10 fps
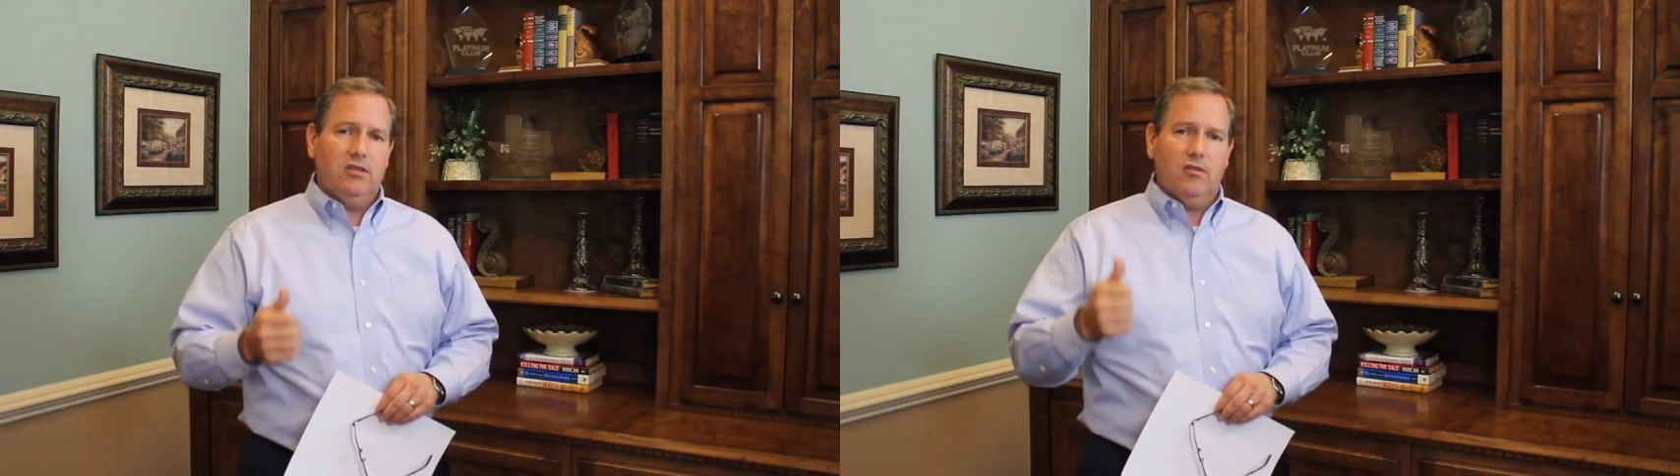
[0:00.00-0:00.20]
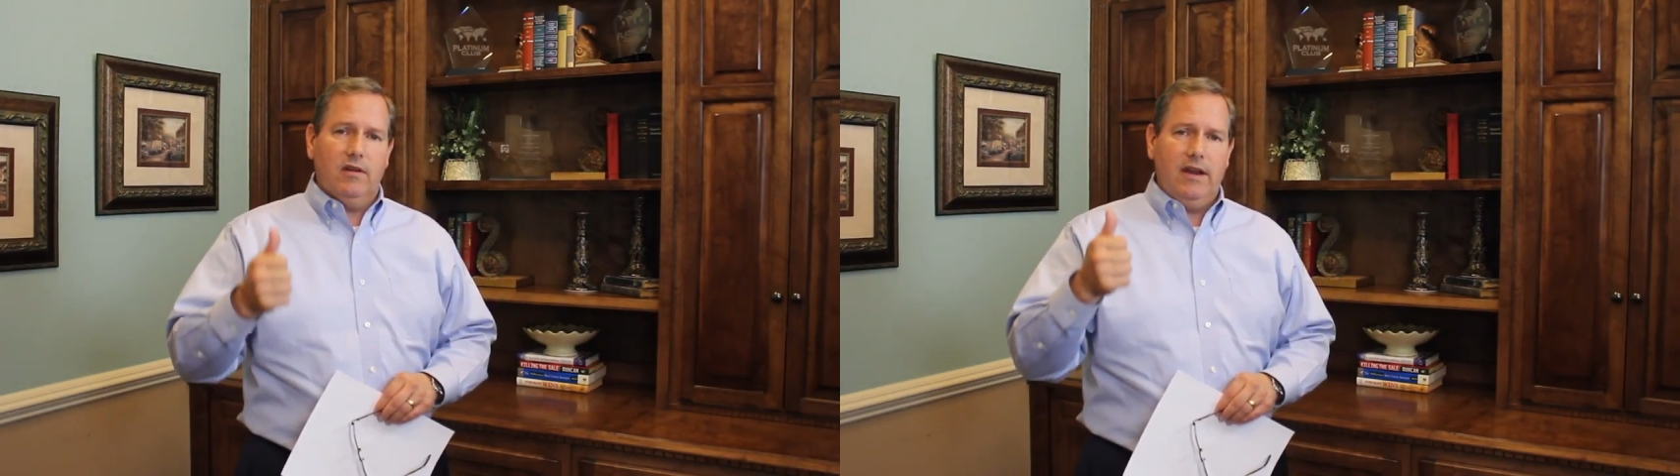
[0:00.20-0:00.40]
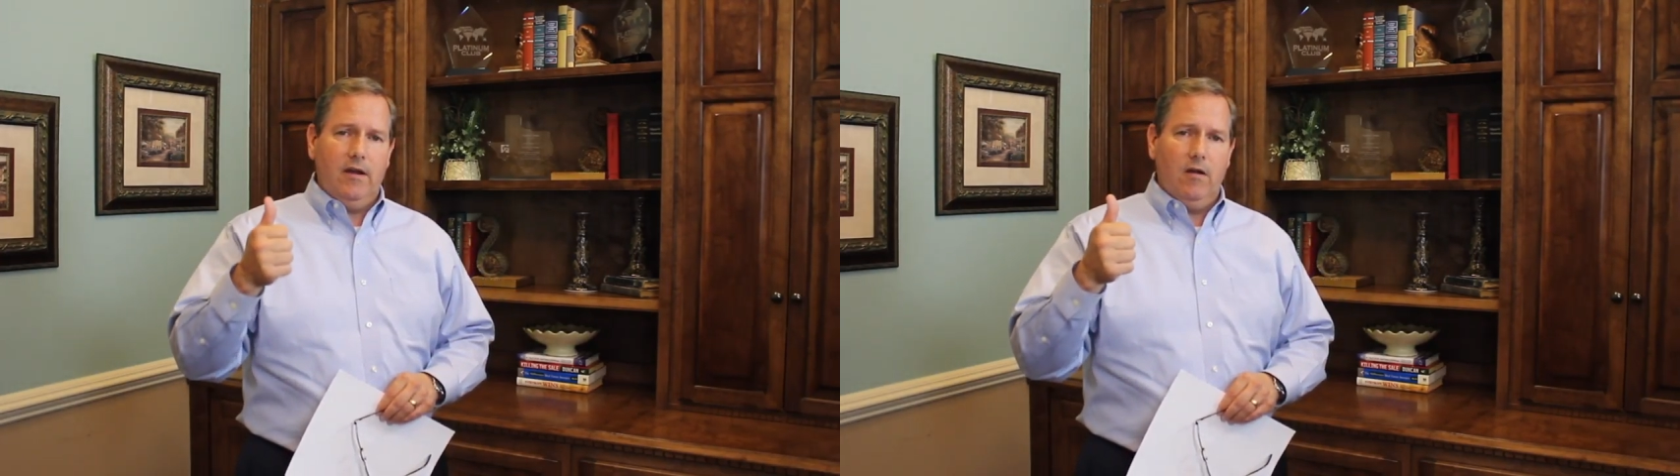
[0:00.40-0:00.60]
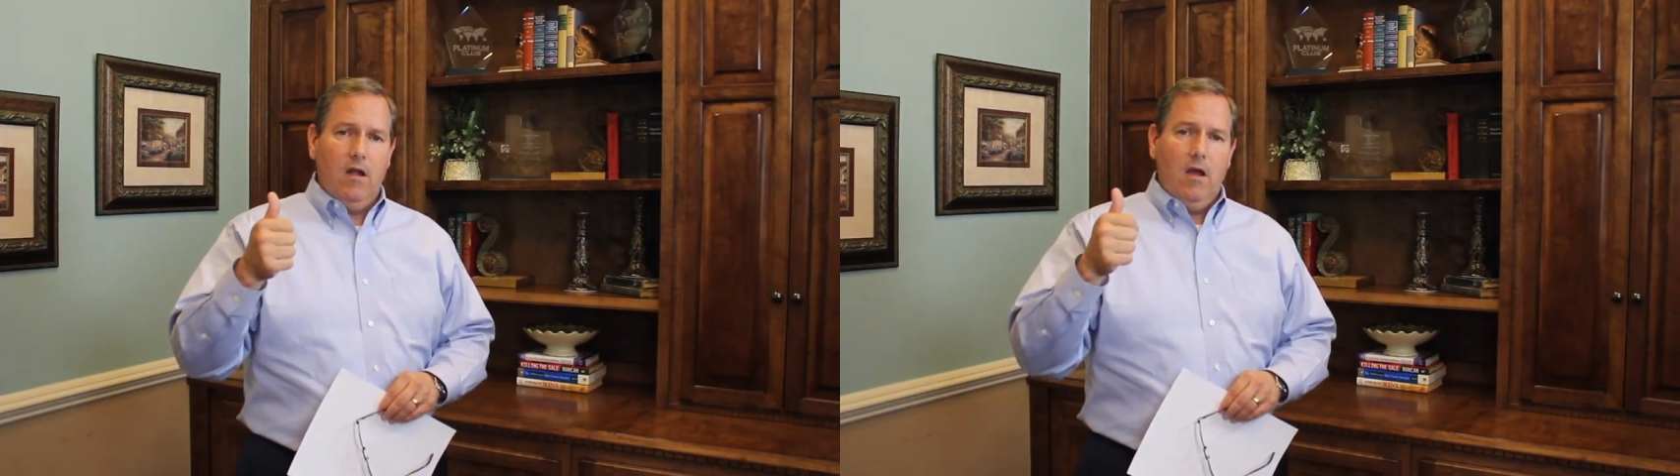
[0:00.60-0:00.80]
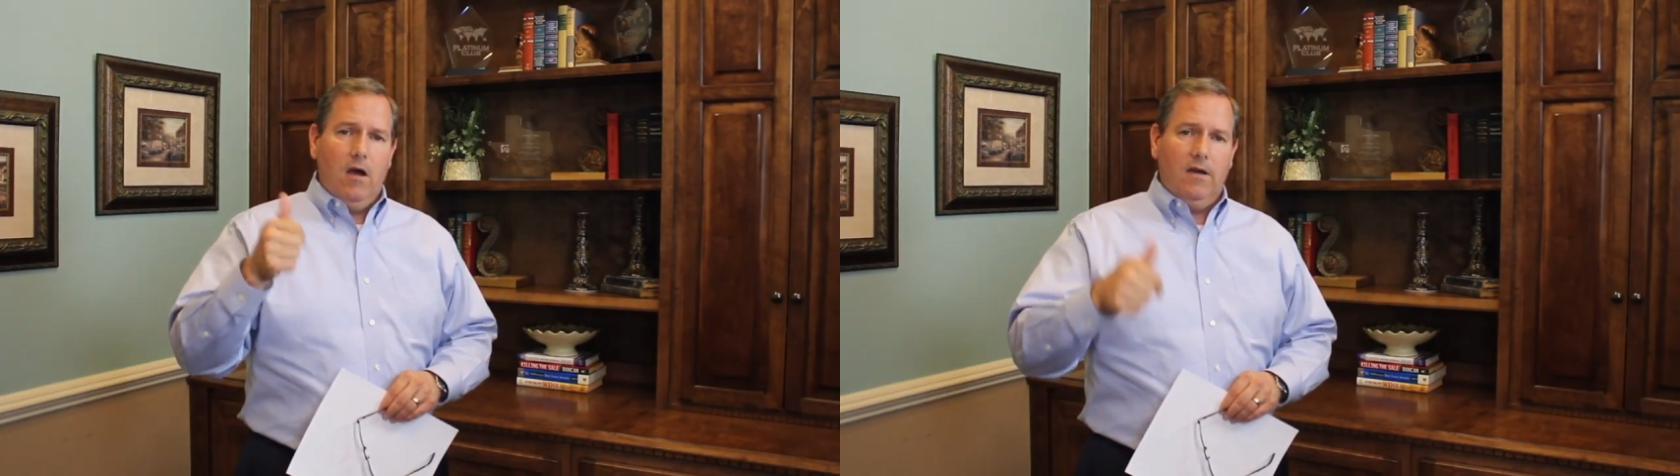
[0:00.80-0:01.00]
either
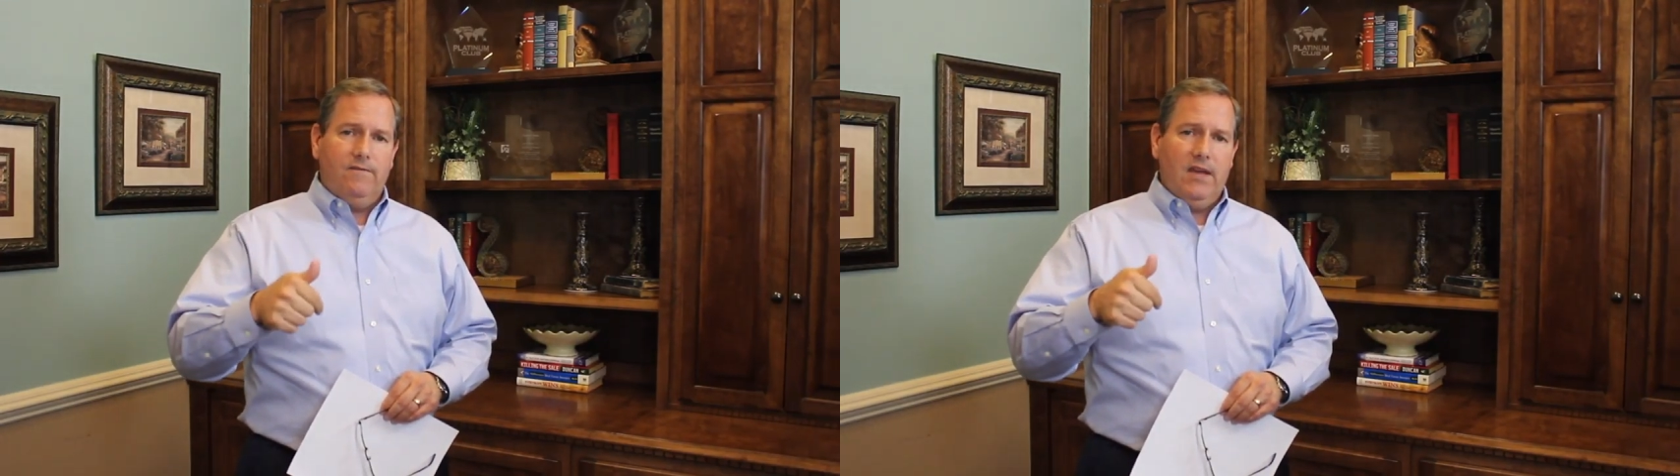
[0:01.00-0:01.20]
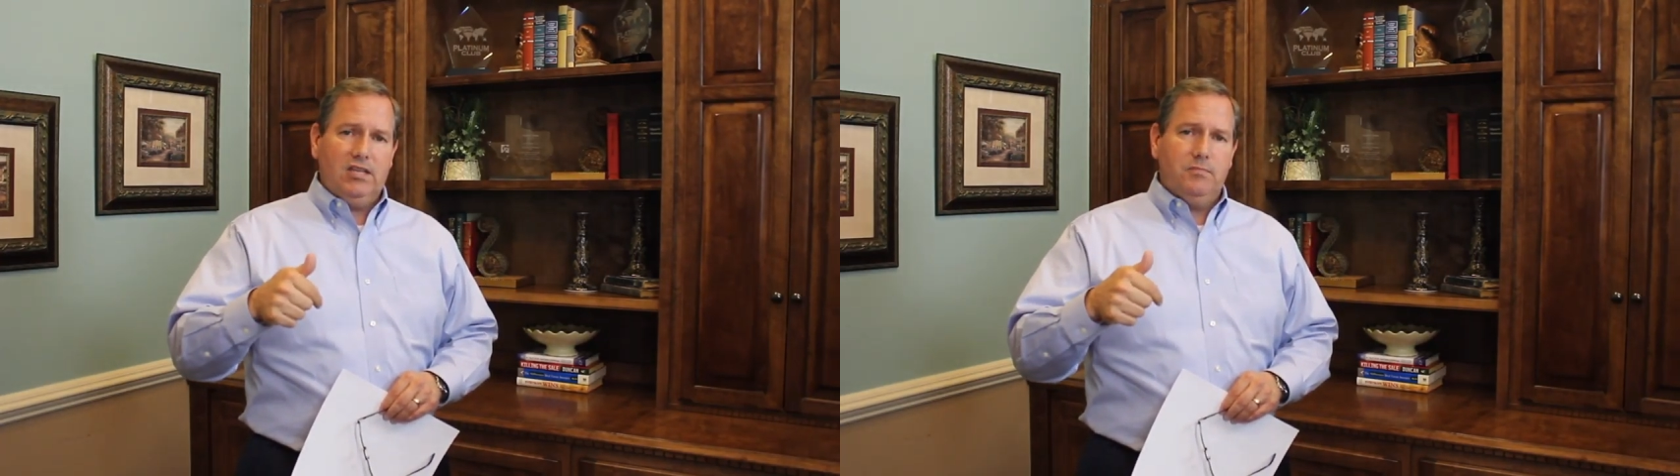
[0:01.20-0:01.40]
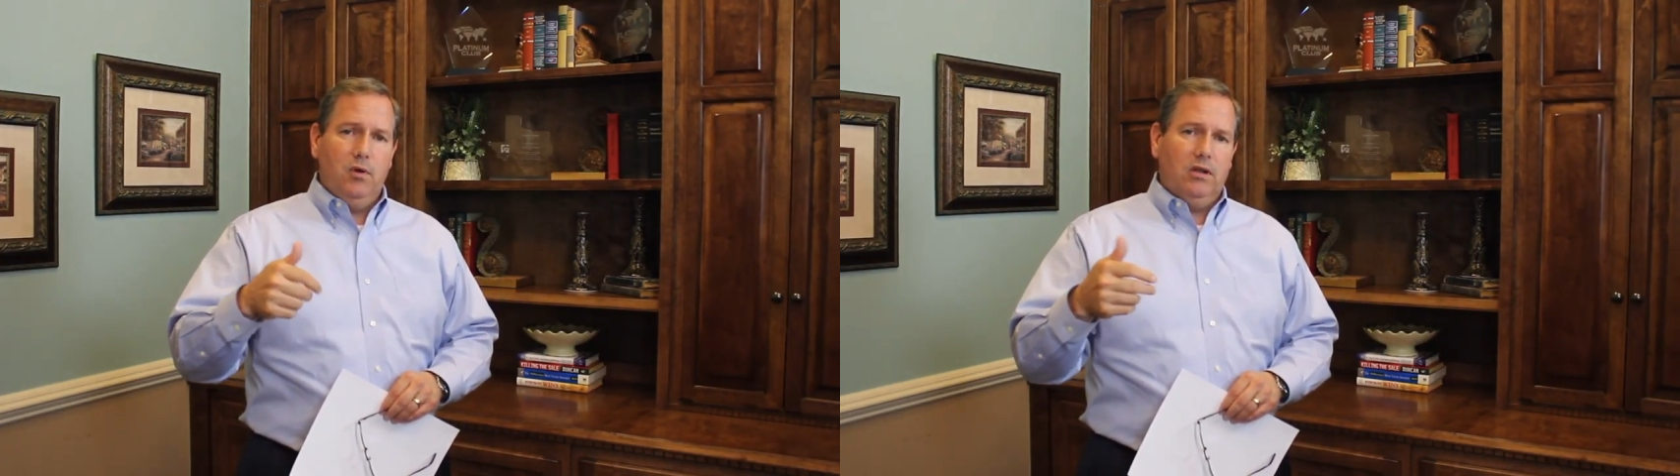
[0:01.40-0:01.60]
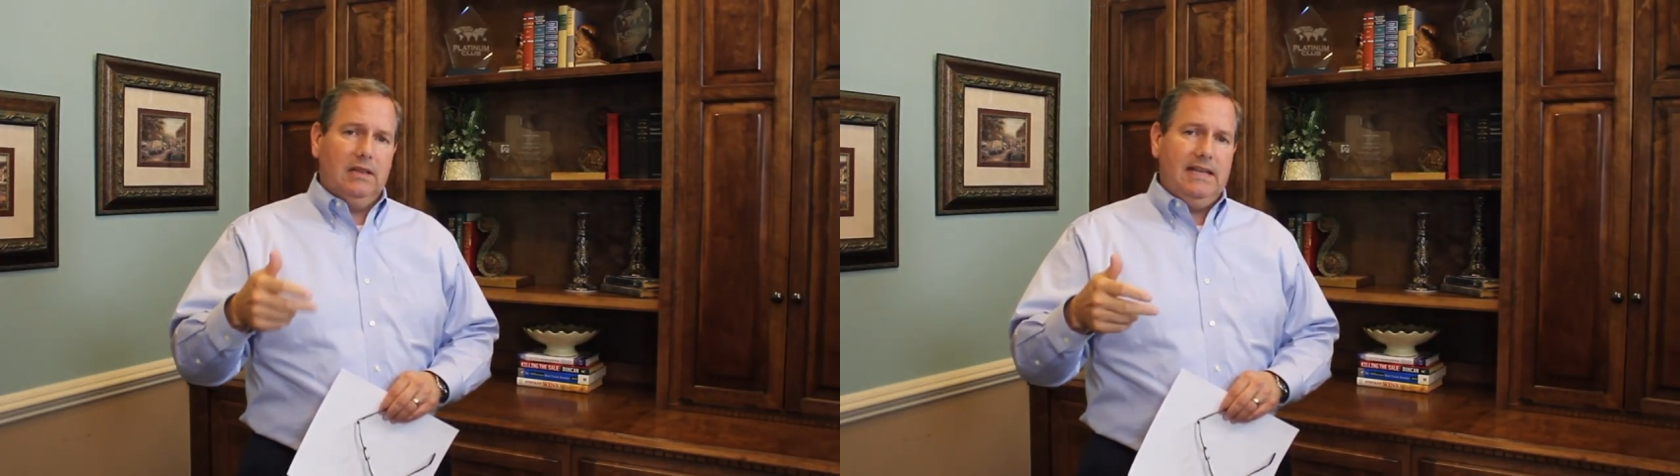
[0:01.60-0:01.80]
here on Facebook,